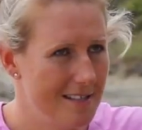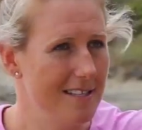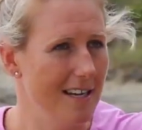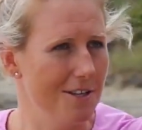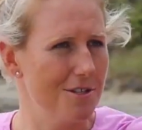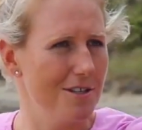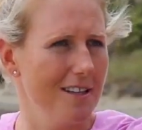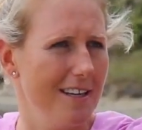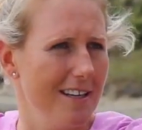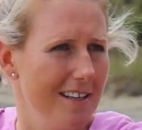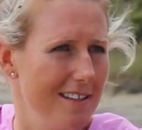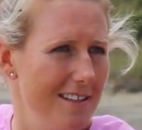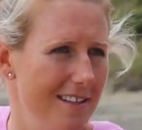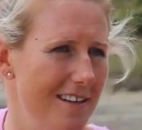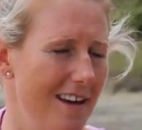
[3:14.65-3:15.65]

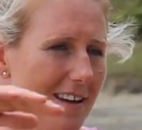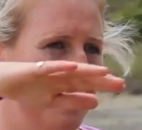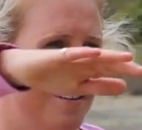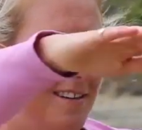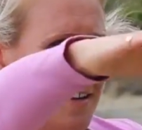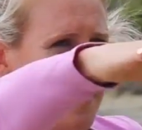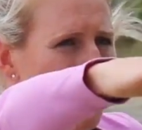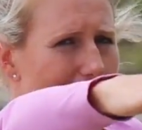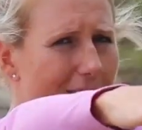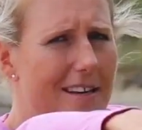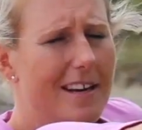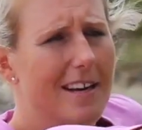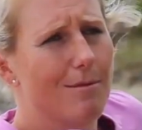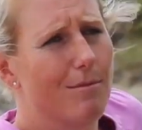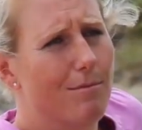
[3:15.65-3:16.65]
centrally underneath you and
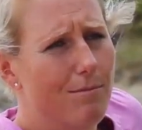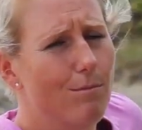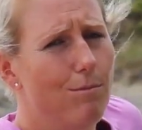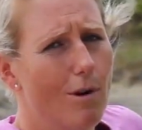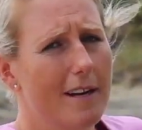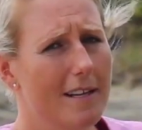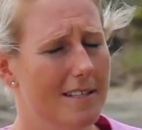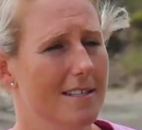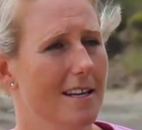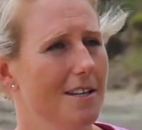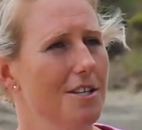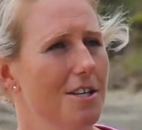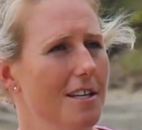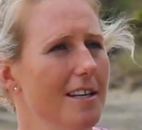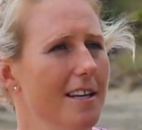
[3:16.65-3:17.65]
getting what
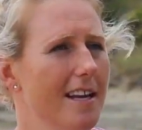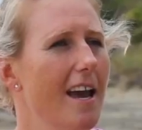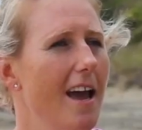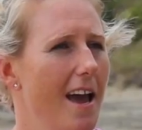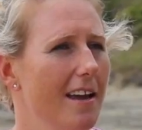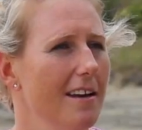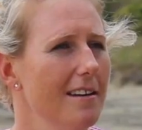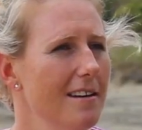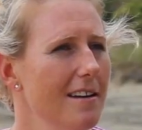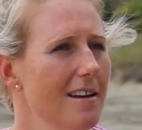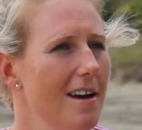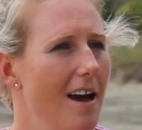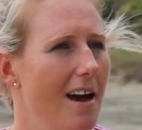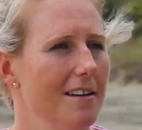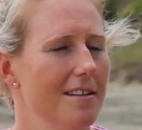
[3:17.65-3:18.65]
extension you can
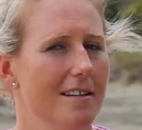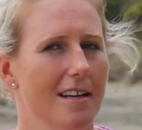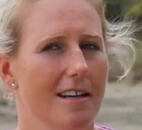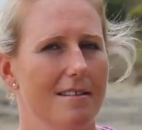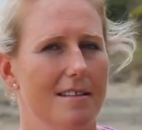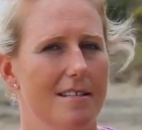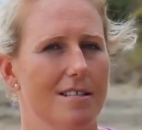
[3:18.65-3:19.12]
underneath the